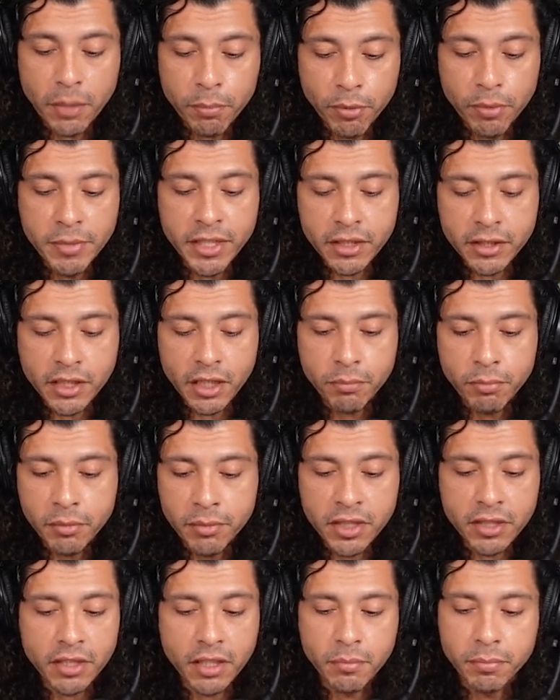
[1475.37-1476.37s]
Supplement,
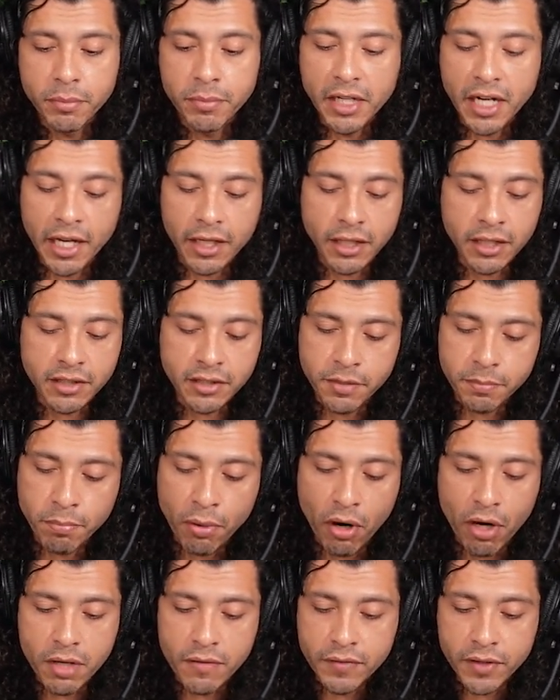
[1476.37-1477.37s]
supplement, supplement.
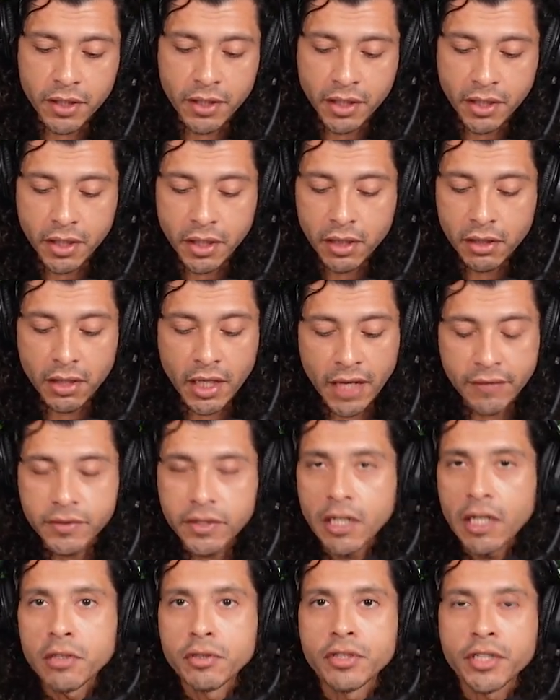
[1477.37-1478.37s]
It's part of a key
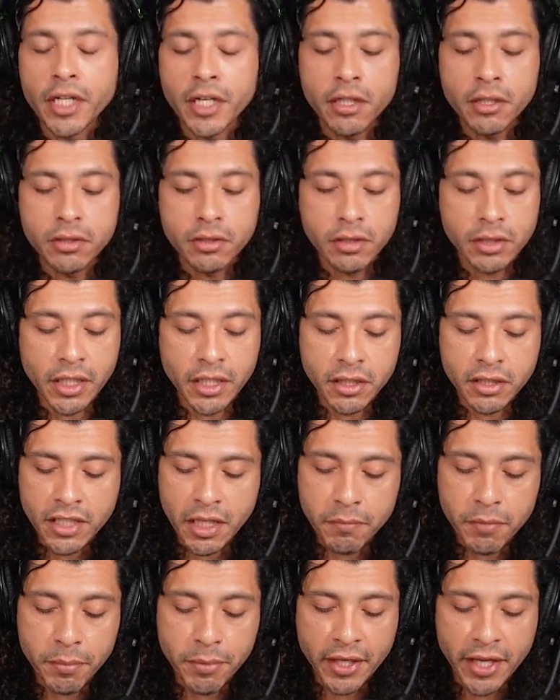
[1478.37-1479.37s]
lifestyle change.
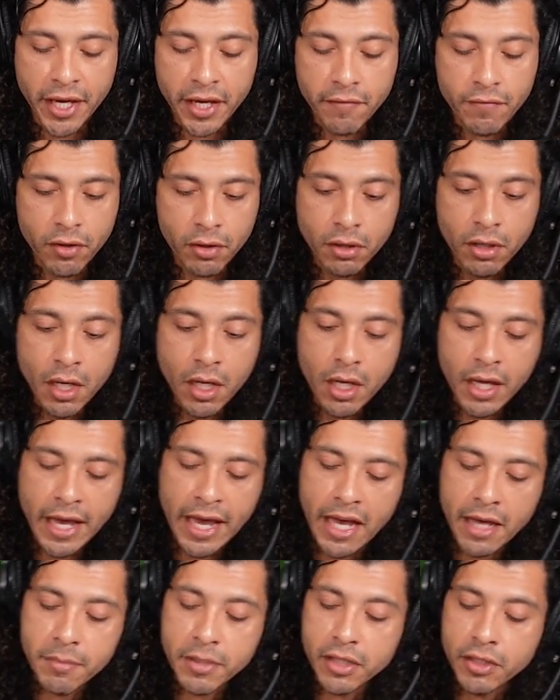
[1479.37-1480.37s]
Any type of behavior,
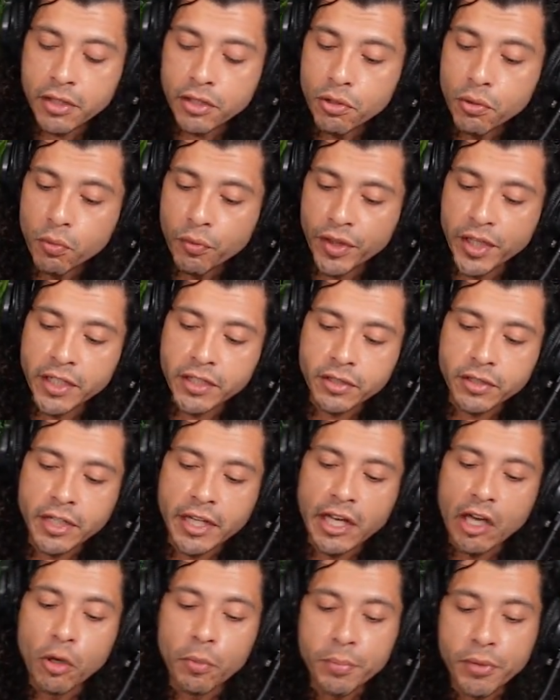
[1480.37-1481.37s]
habit that you
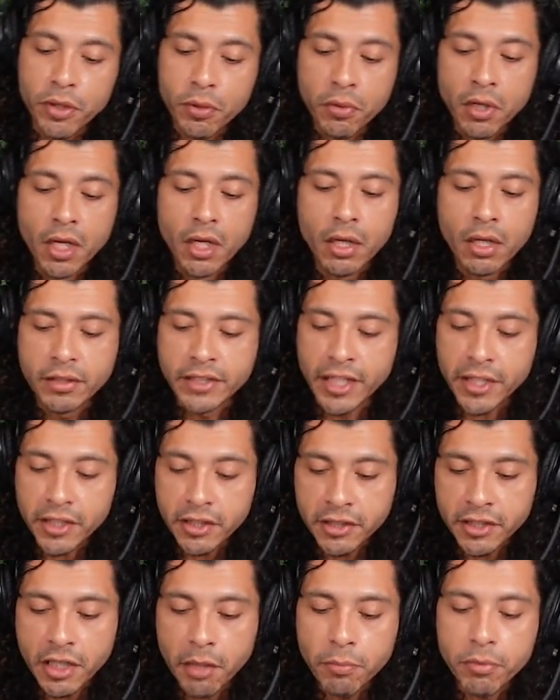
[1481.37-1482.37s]
think is going to help you,
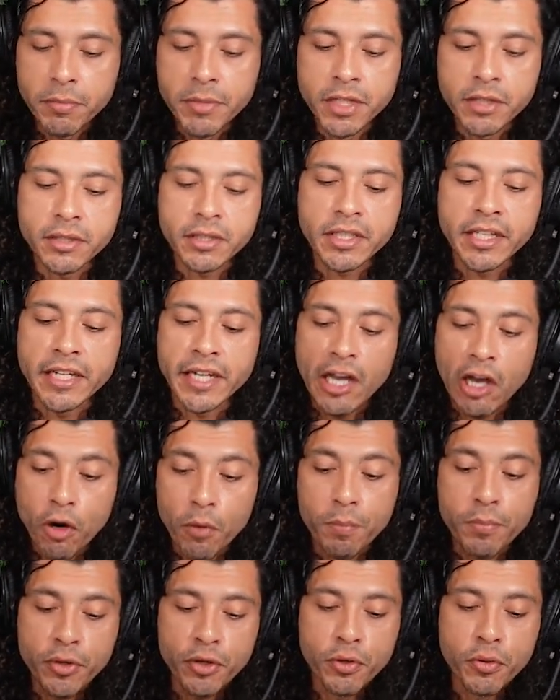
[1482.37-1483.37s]
taking supplements
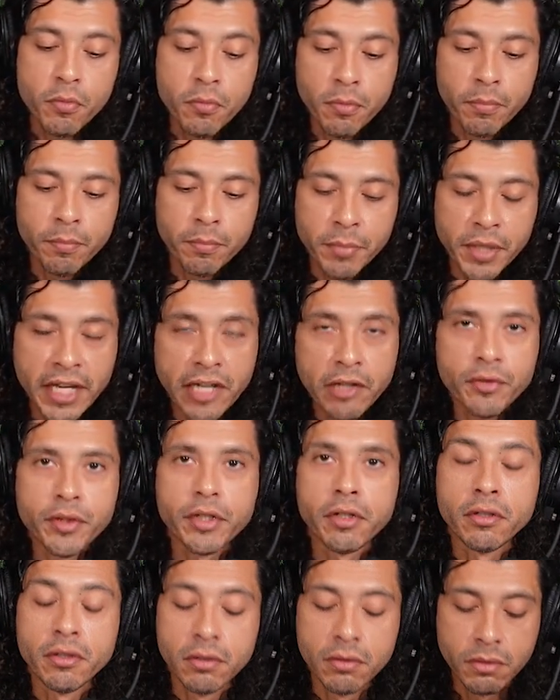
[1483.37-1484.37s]
can help you be
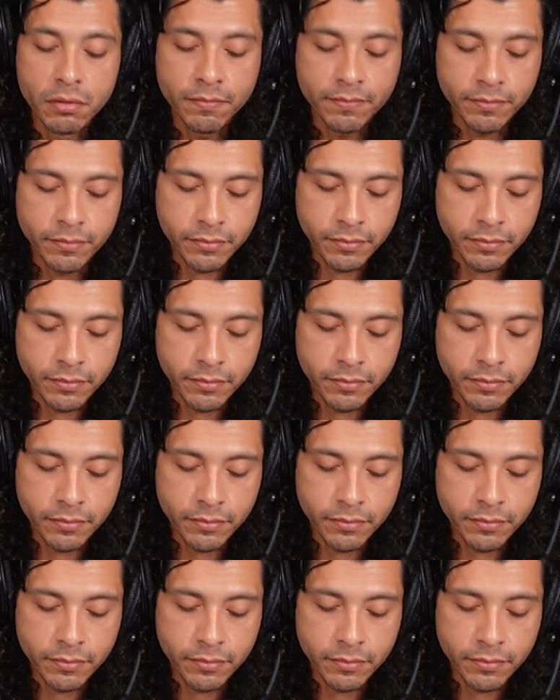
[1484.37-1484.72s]
healthier.